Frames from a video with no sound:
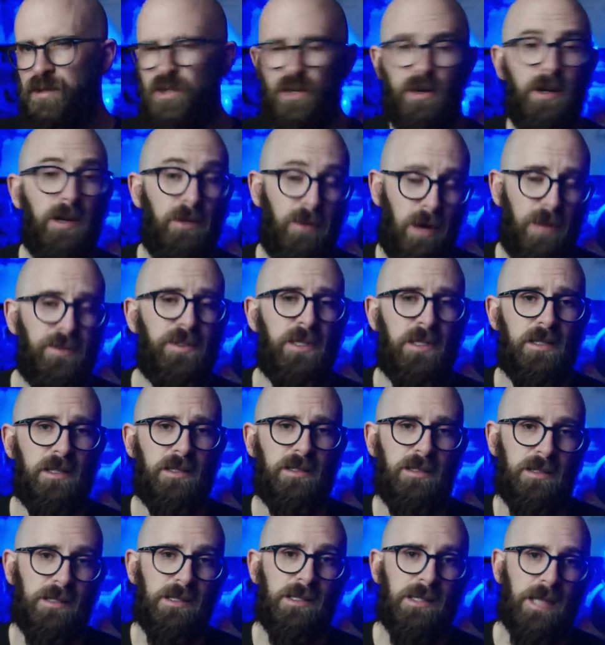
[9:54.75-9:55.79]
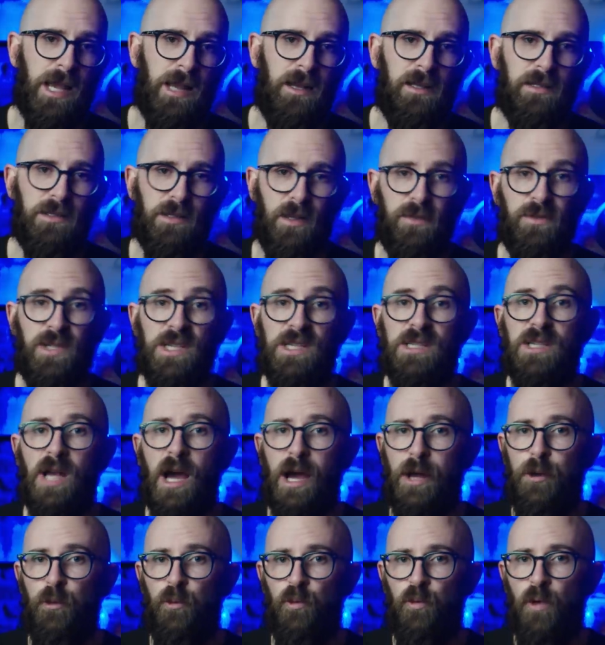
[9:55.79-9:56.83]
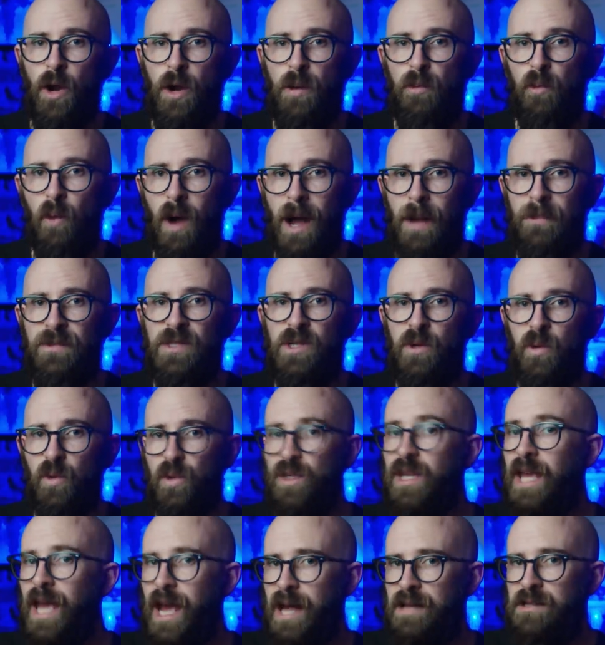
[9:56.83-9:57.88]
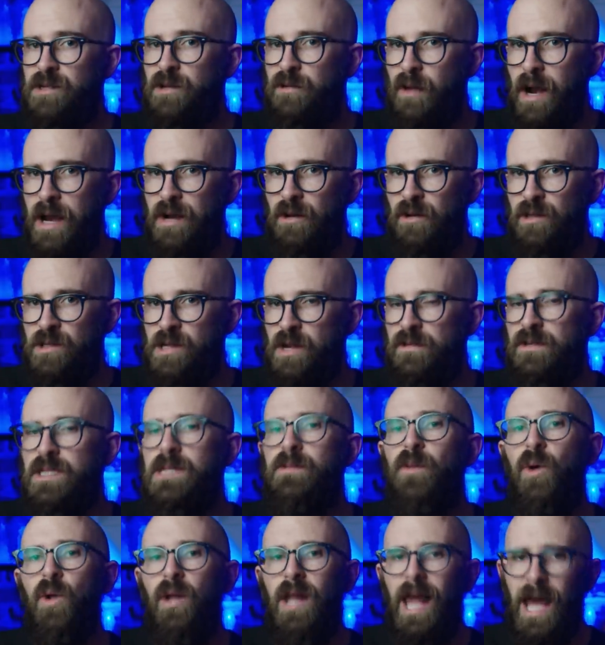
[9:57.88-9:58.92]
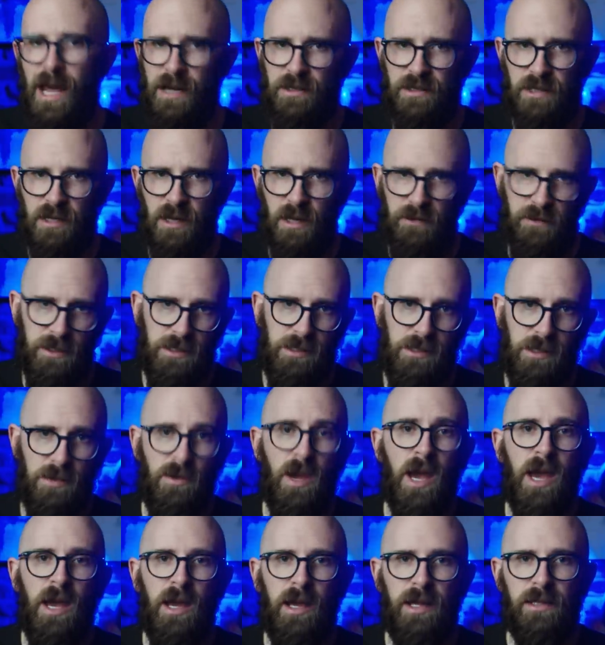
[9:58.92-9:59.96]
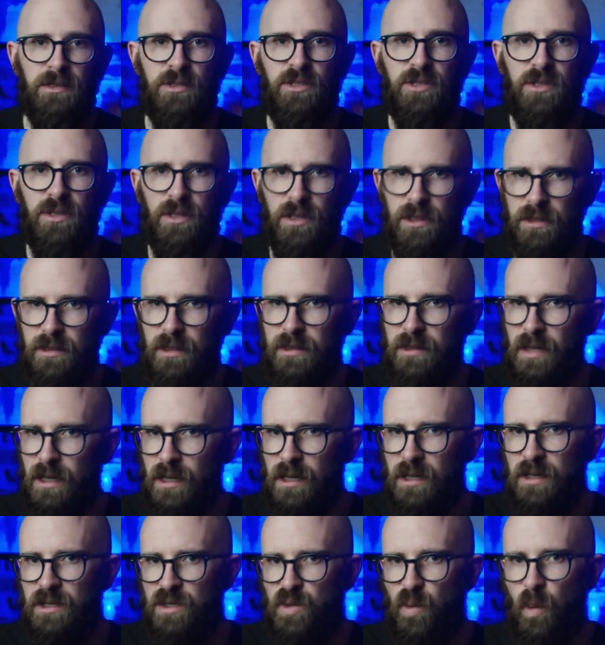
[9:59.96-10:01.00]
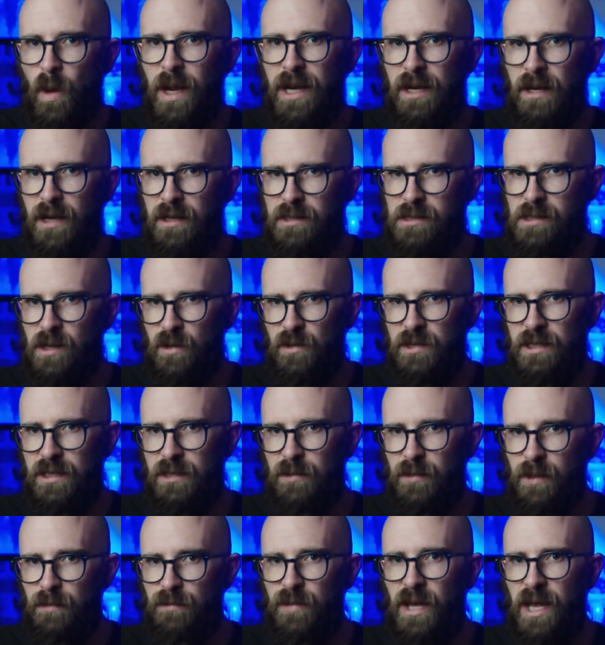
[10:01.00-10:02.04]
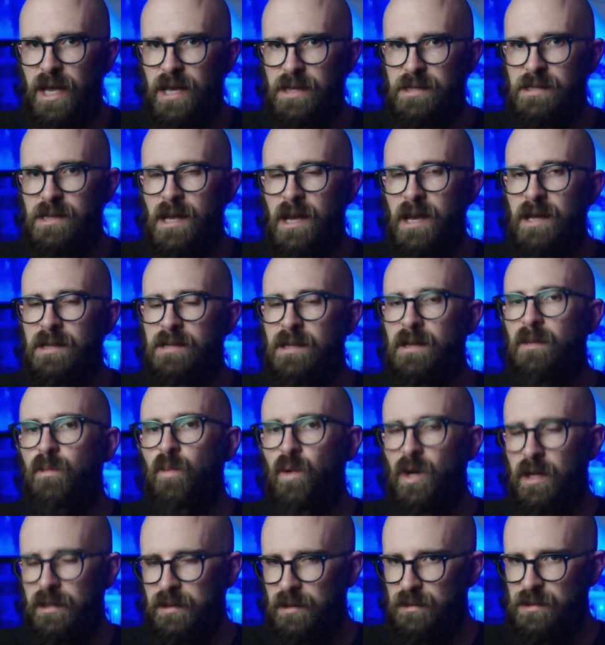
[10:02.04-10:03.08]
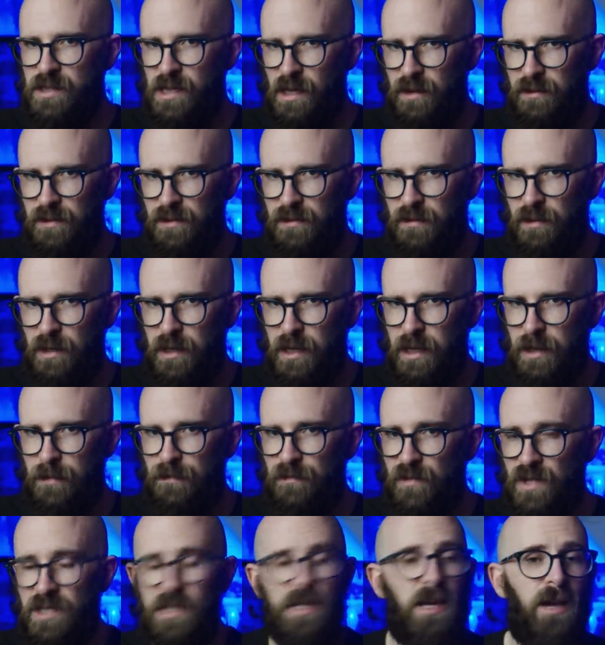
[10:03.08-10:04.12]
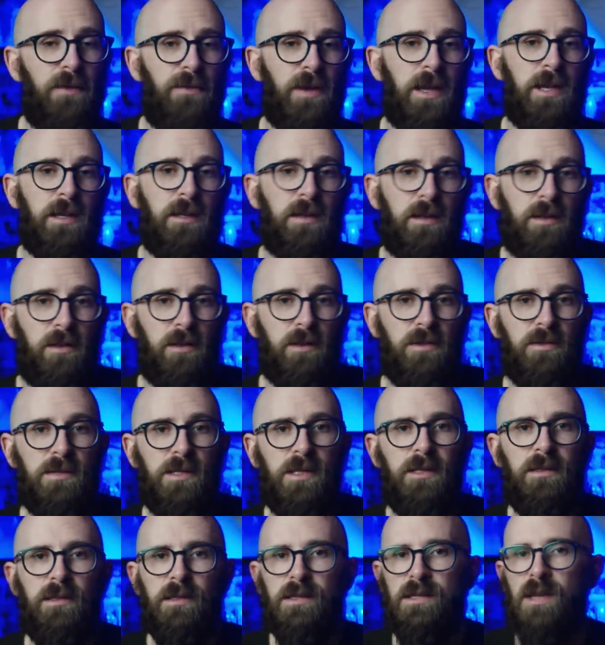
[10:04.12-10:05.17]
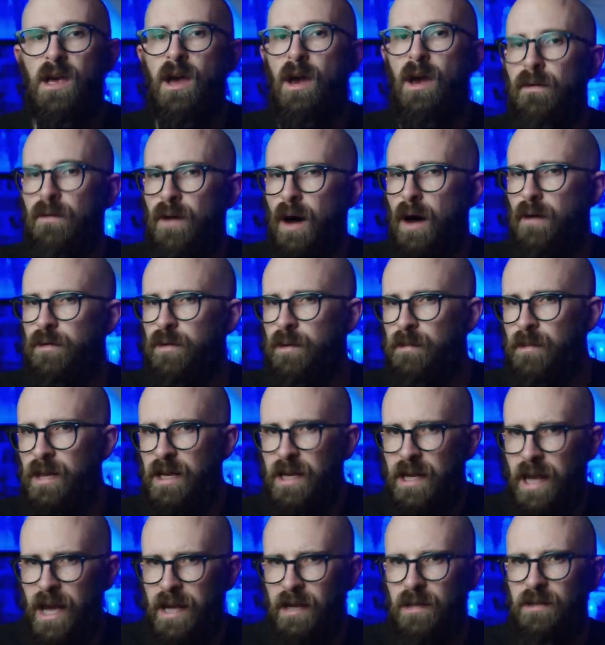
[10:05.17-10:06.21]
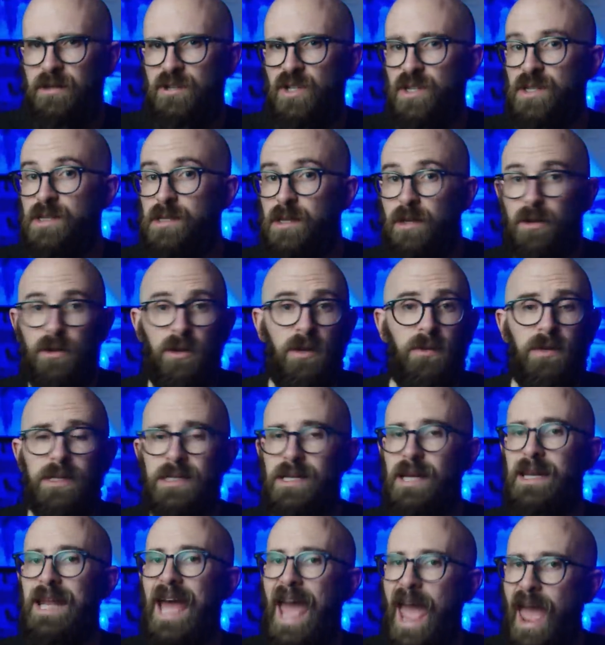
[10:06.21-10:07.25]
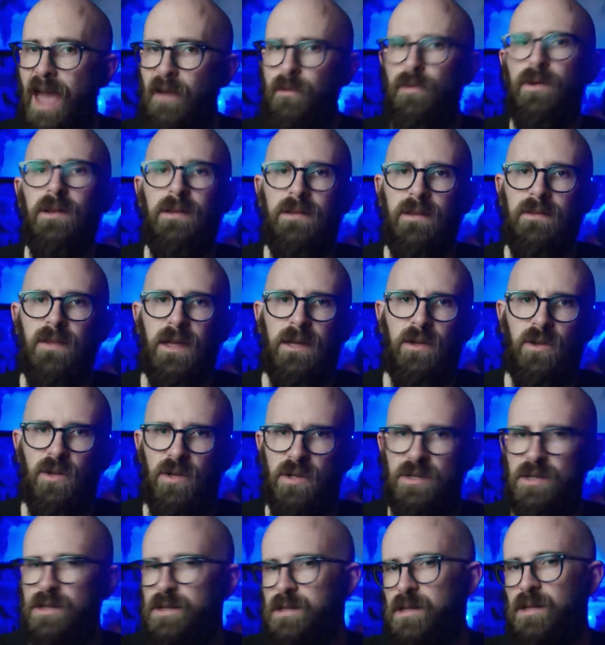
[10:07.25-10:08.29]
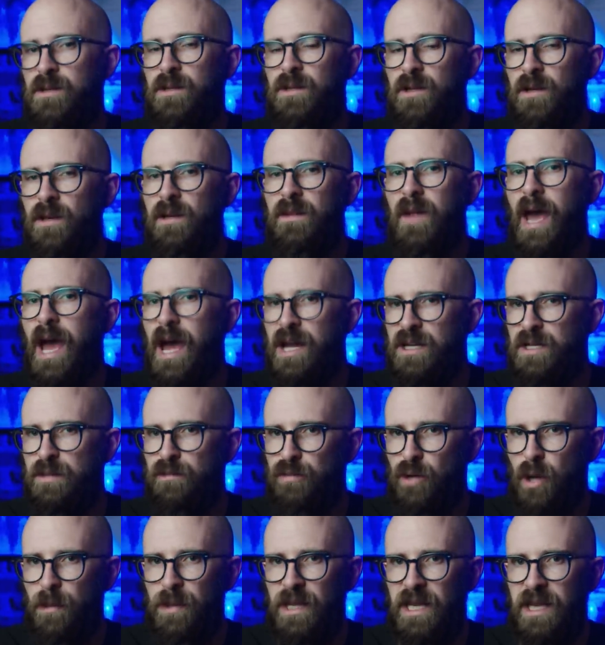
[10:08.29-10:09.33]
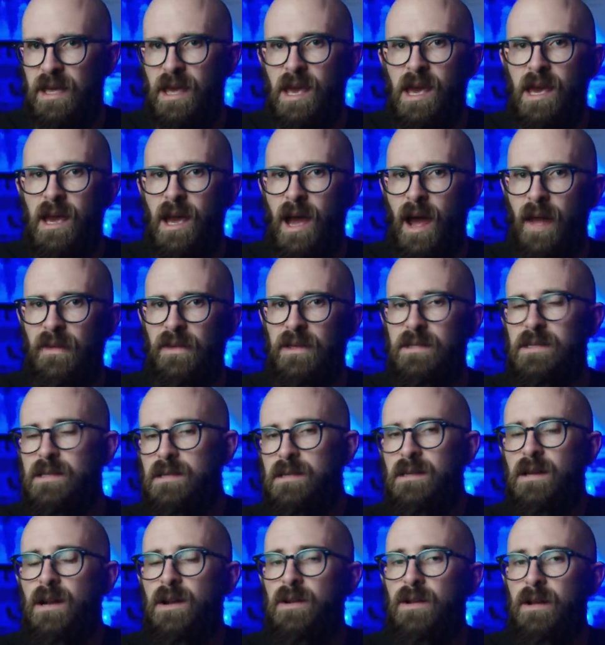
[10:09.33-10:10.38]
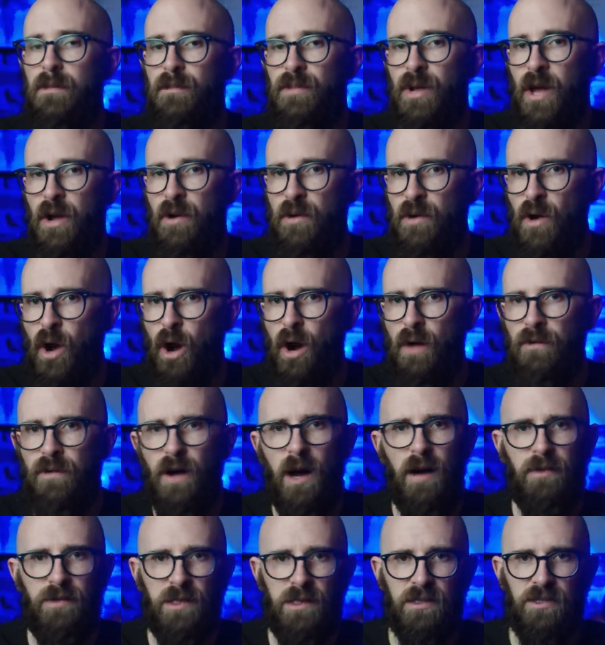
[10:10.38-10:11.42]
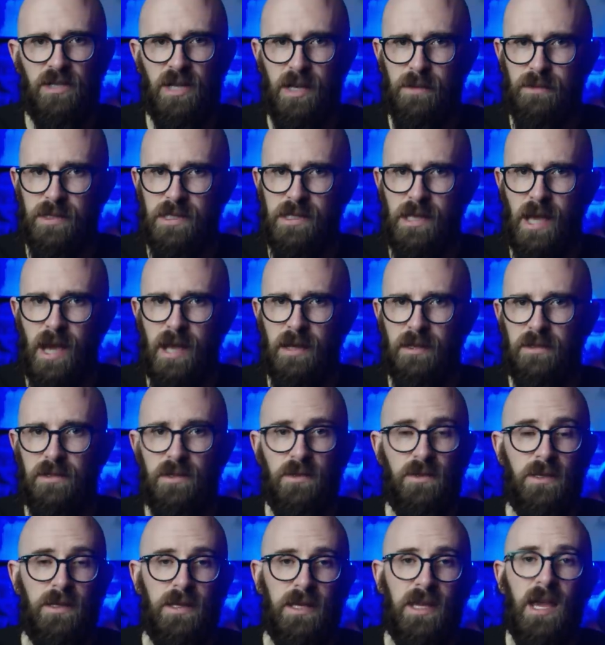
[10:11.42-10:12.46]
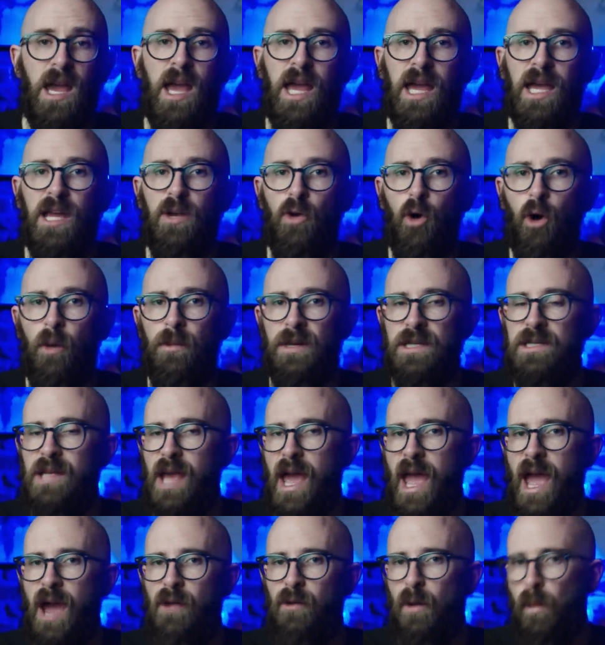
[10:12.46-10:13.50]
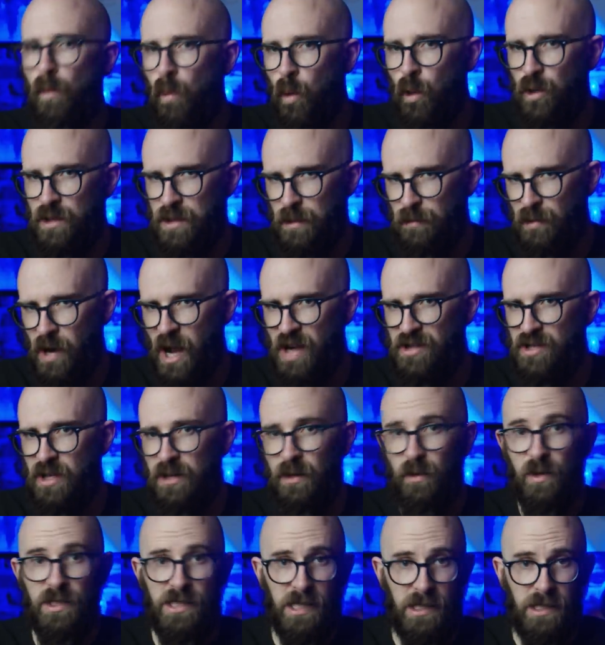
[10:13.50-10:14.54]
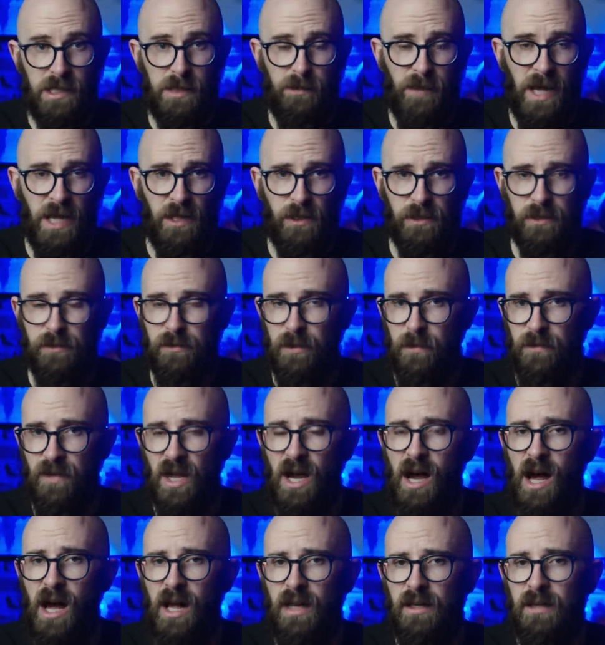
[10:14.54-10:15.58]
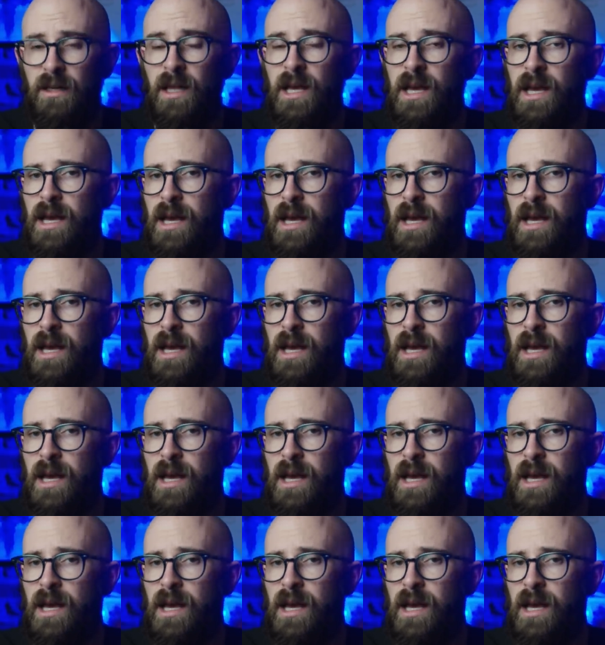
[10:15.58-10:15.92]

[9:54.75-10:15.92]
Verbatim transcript: During rough conditions, sailors often tied rope webs called cat's cradles over small hatch covers to ensure that the large wing nuts holding them in place didn't work themselves free. The D F A concluded that, far from negligence, the crew had done everything they could to secure the hatch properly, and that it had only blown off after the ship sank due to the enormous air and water pressure that was expelled from the hull